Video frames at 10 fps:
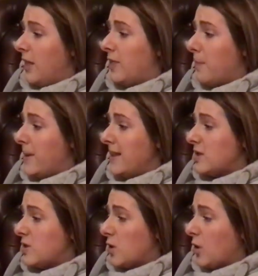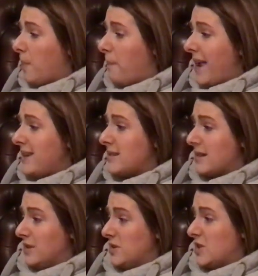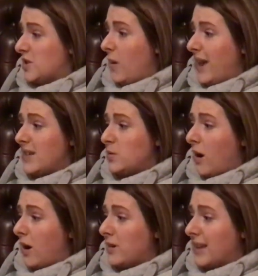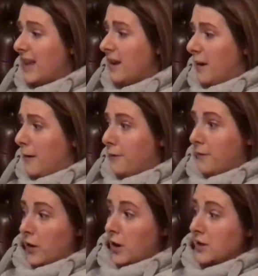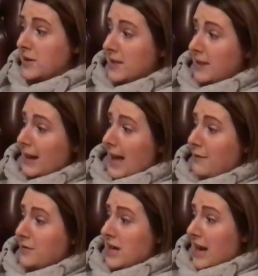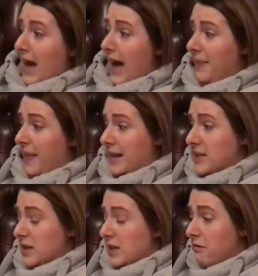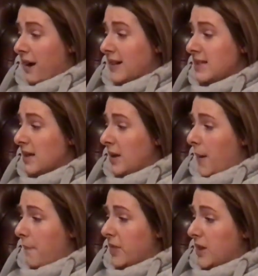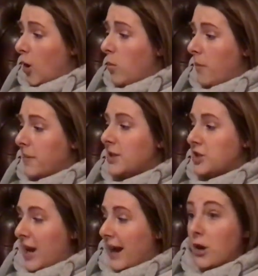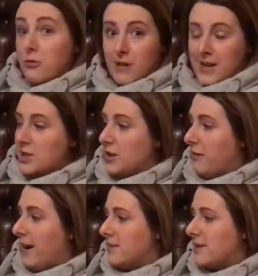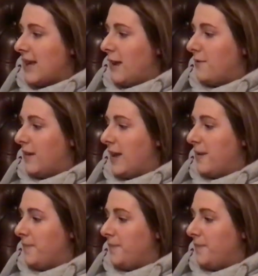The beanstalk bent and swayed wildly, first to the left and then to the right, but the old woman and Jack reached the ground safely.